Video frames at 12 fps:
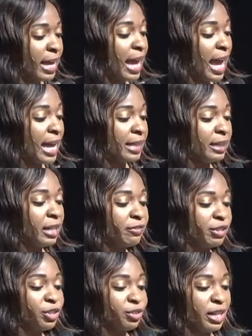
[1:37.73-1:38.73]
And
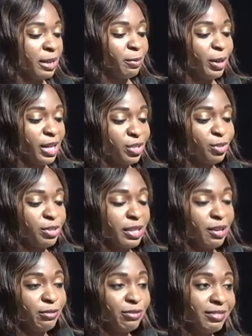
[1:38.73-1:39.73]
loving your neighbor as
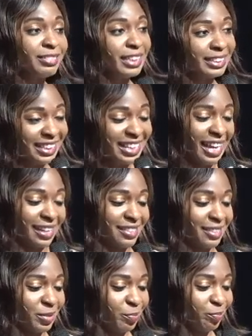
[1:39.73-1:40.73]
yourself is the next.